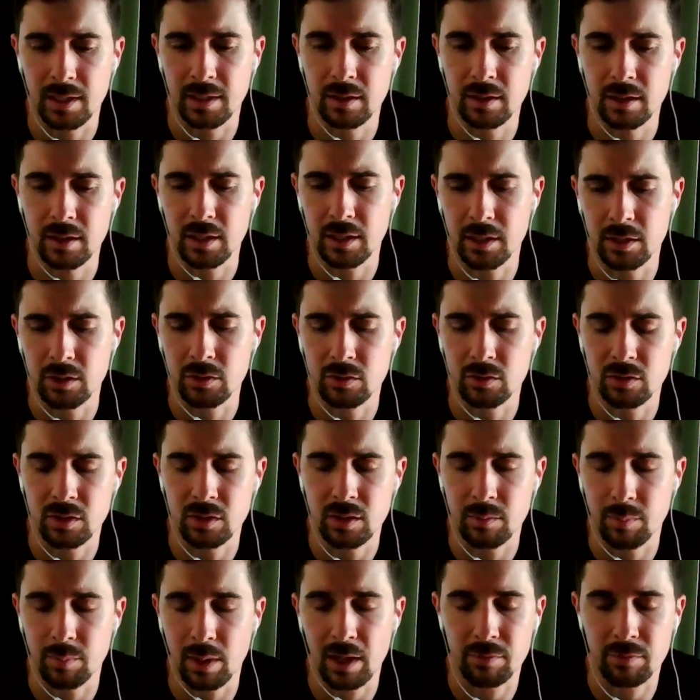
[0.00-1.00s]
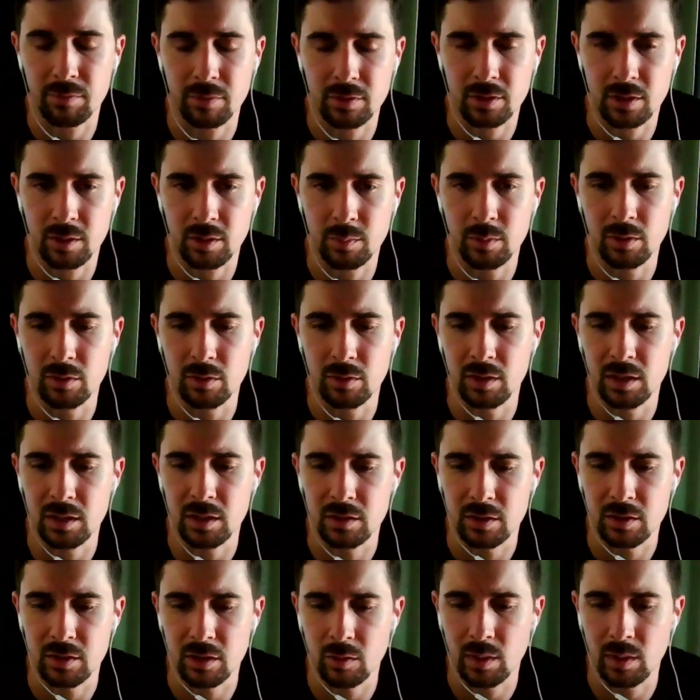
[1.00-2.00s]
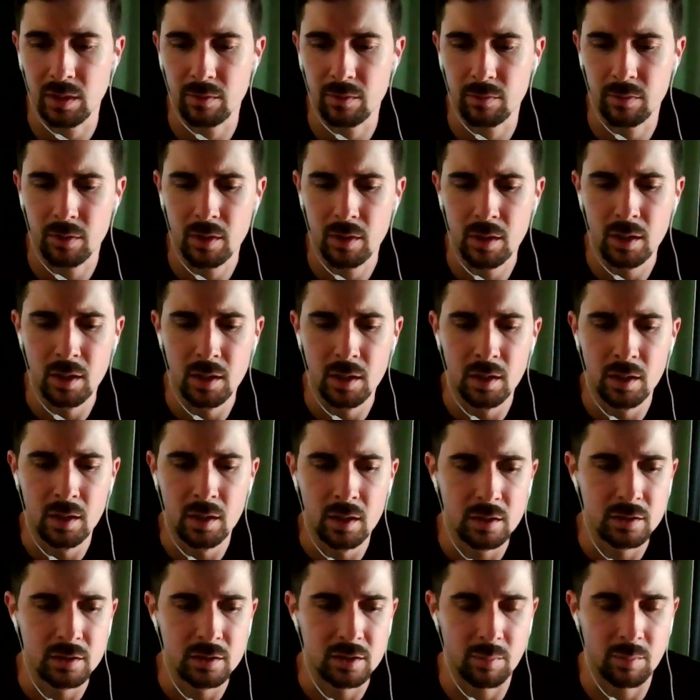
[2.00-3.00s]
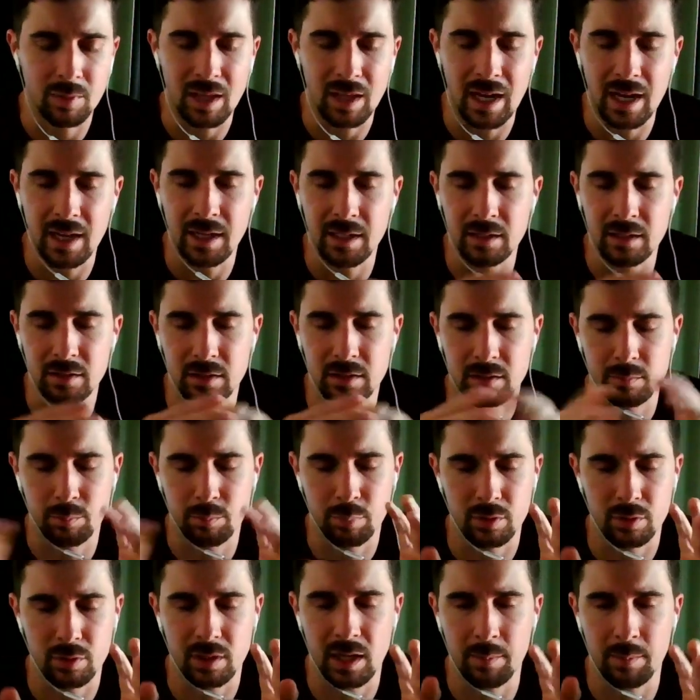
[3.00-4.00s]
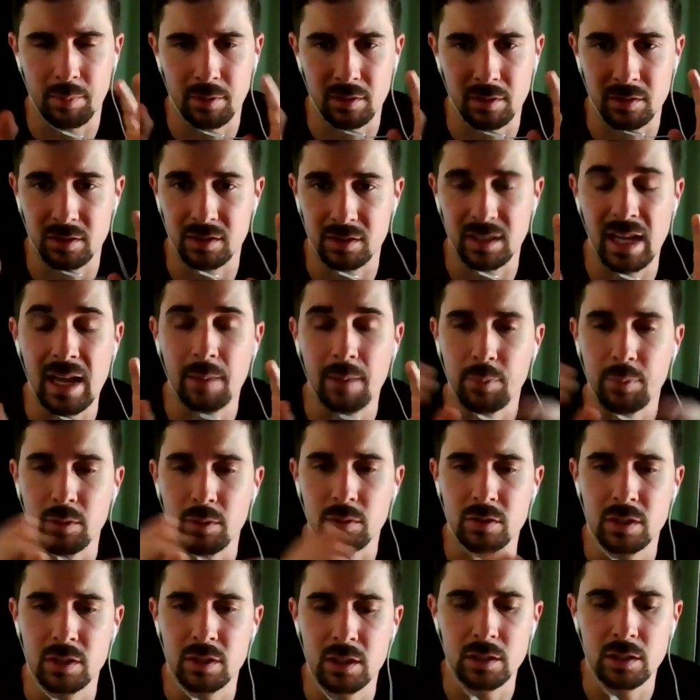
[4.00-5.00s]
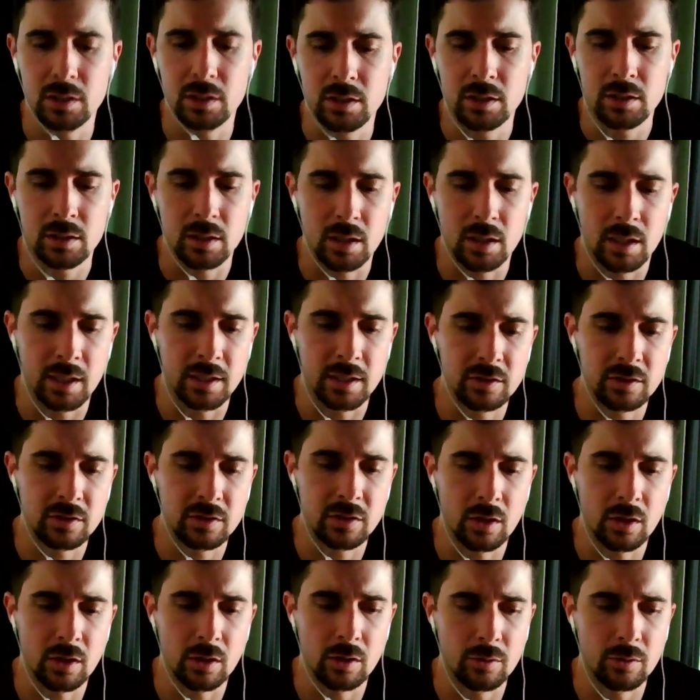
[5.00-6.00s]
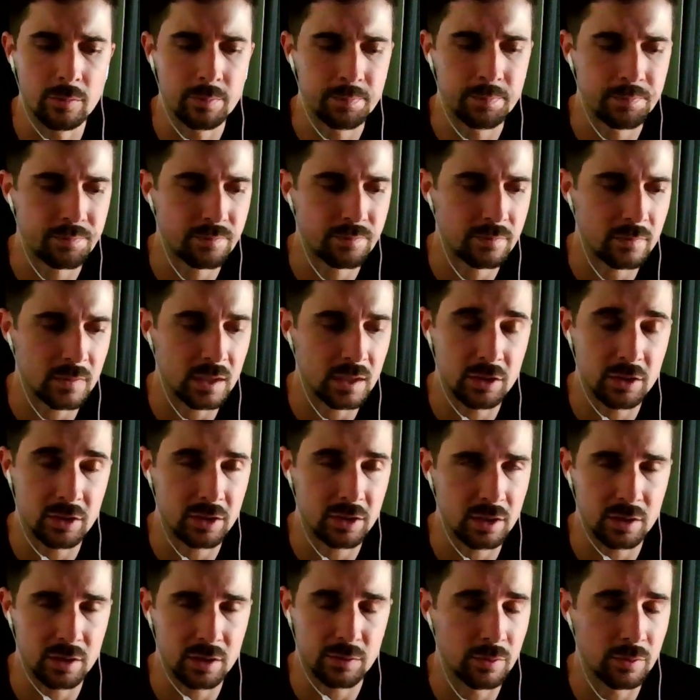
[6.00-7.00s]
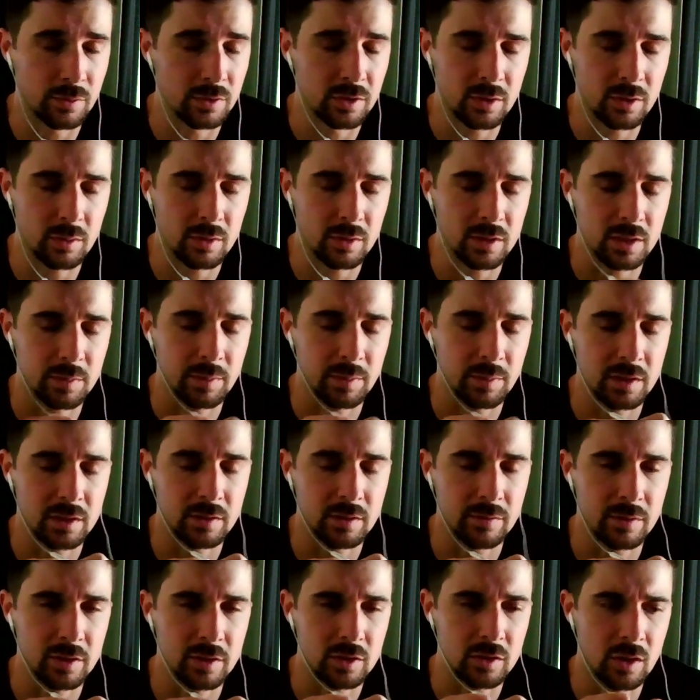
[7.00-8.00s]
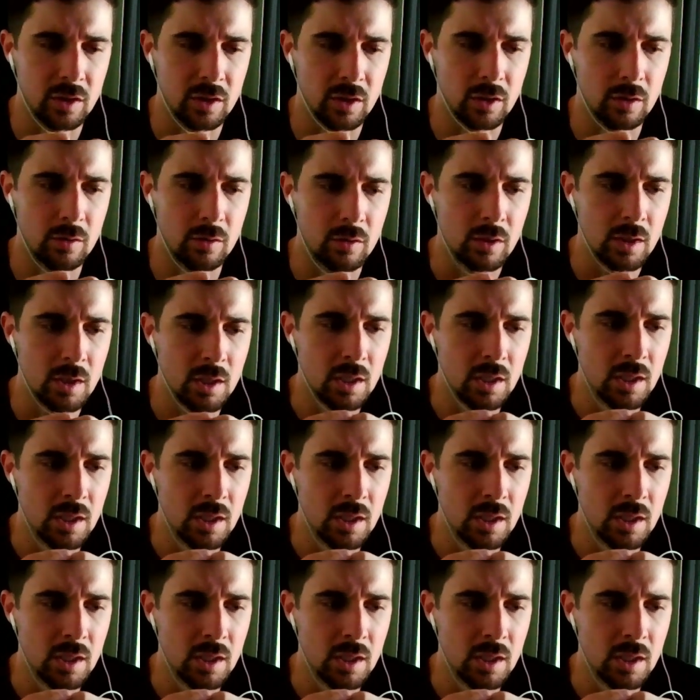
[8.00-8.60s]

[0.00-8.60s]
and hugely impactful to communities. We have some of the highest per capita SNAP usage, and so just because food's so expensive, and so